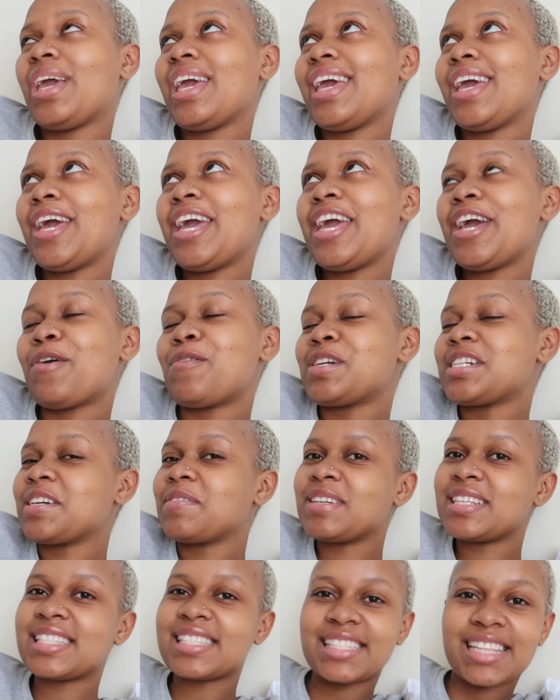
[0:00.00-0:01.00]
week which
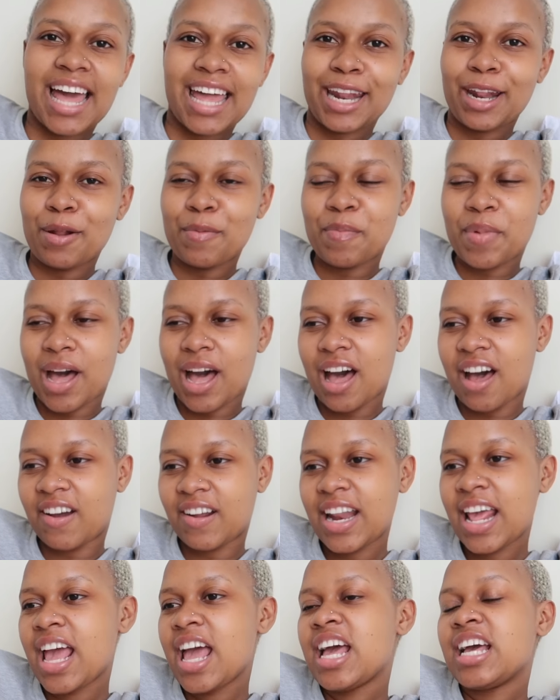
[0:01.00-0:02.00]
i'm excited
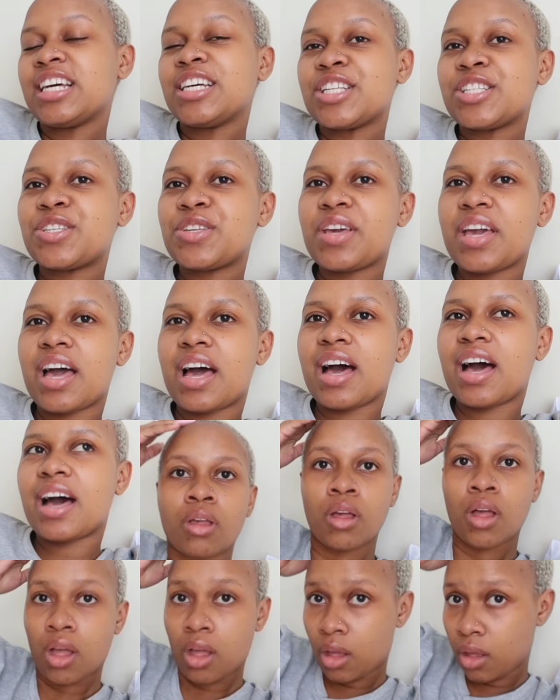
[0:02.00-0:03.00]
about so yeah
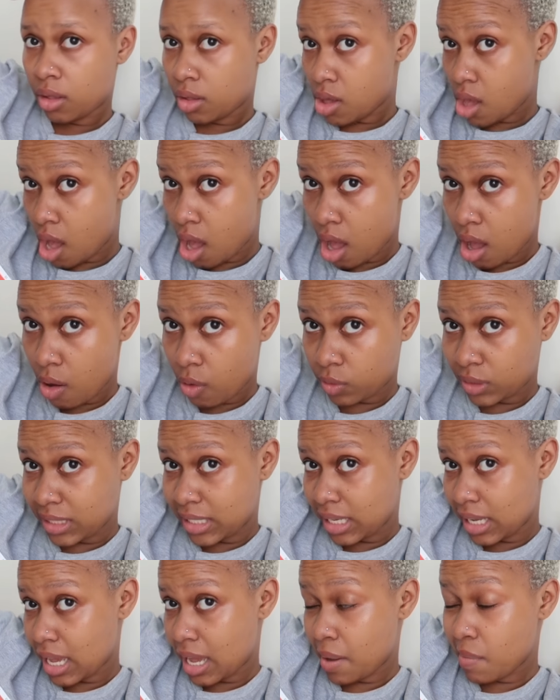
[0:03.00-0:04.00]
yo
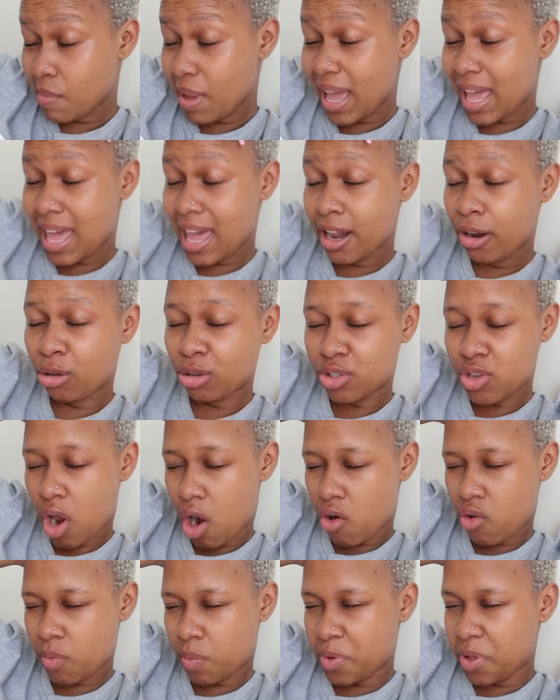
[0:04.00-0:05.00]
we're thinking my hair looks
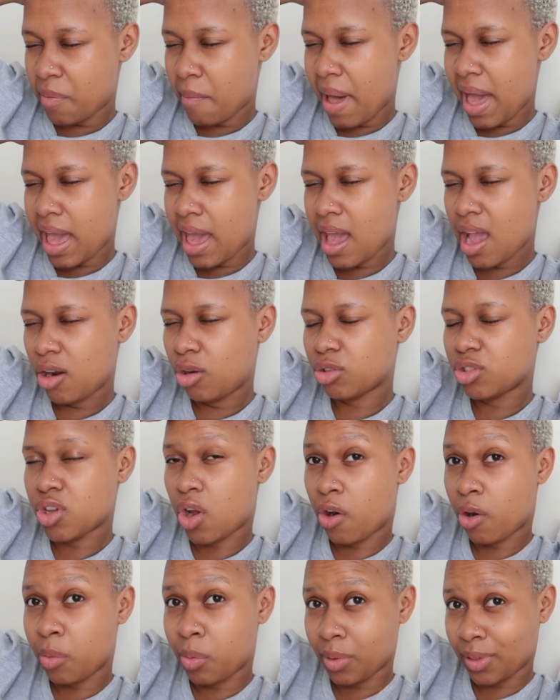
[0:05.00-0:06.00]
horrible my hair looks
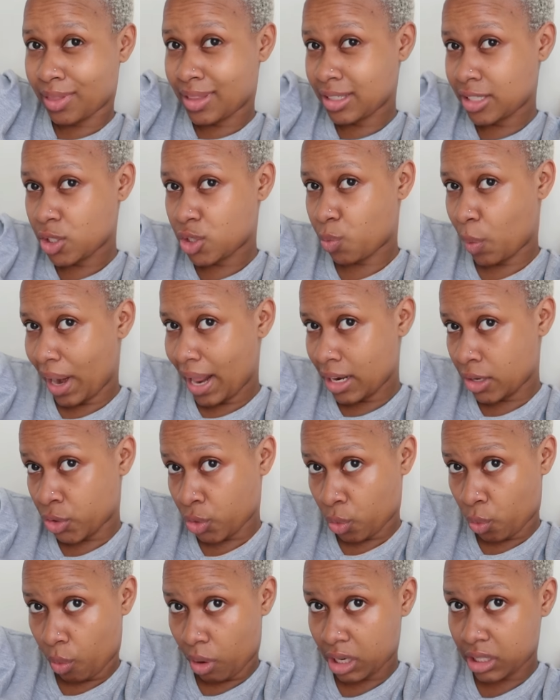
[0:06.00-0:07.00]
horrible this is what i
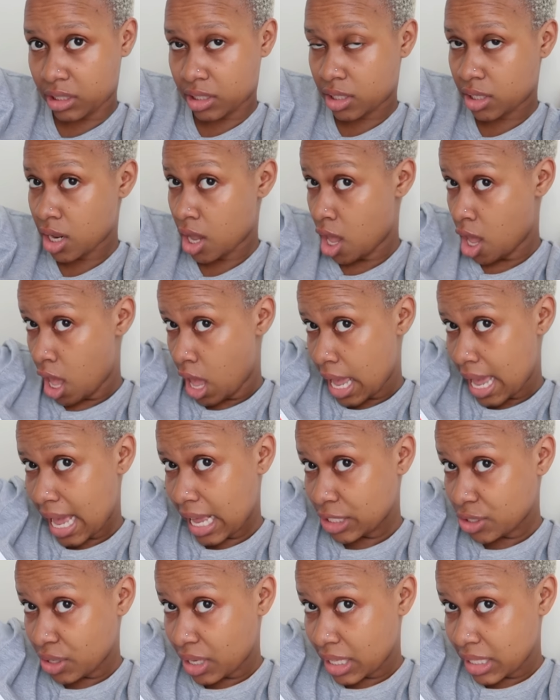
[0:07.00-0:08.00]
don't want
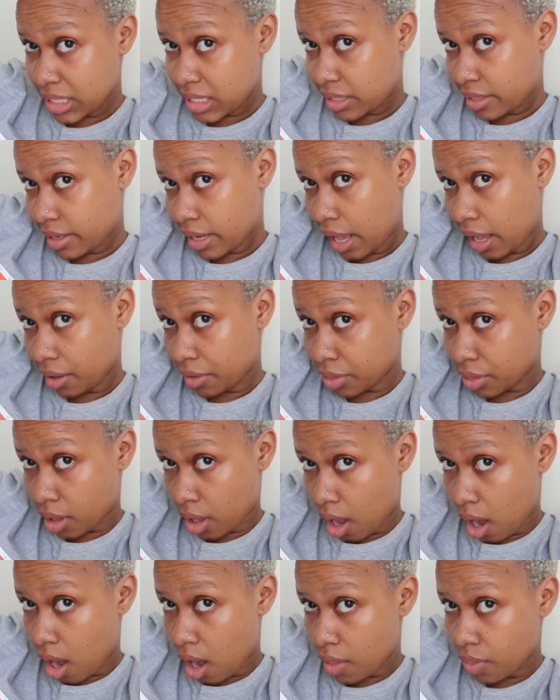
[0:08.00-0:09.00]
as you can see like
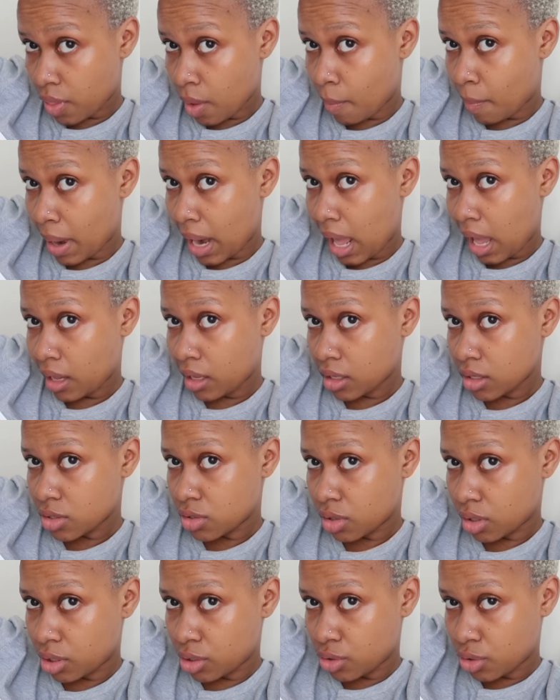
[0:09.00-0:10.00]
the the black
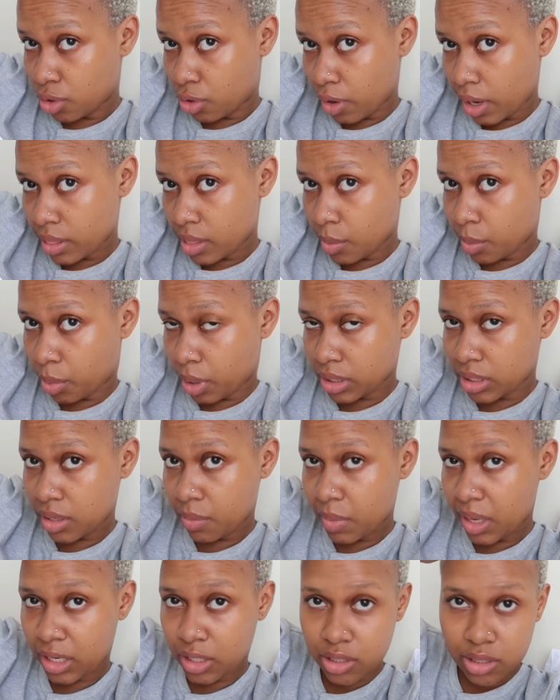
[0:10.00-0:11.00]
is starting to grow at the
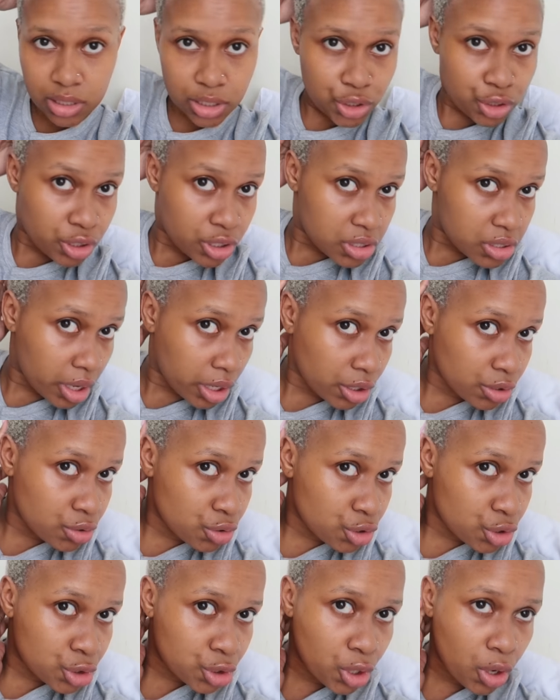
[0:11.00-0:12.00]
bottom and it's literally starting
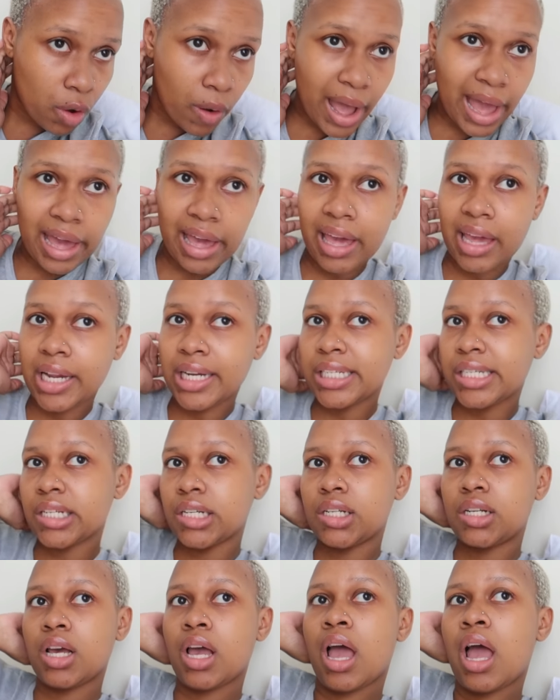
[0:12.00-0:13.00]
to show i hate
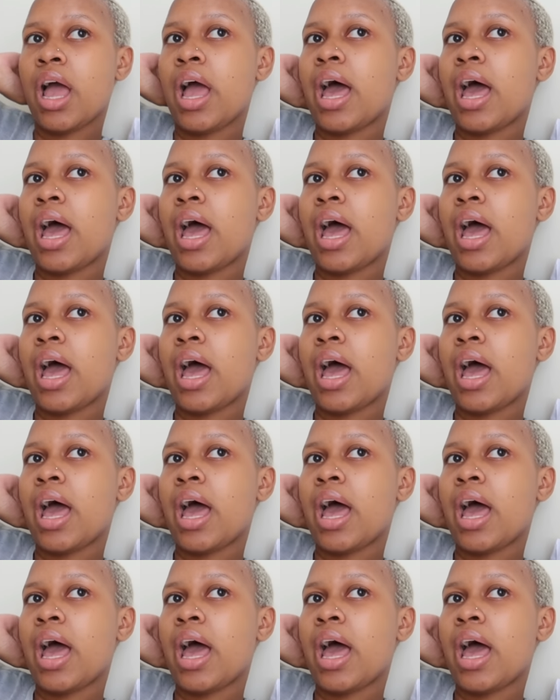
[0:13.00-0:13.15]
it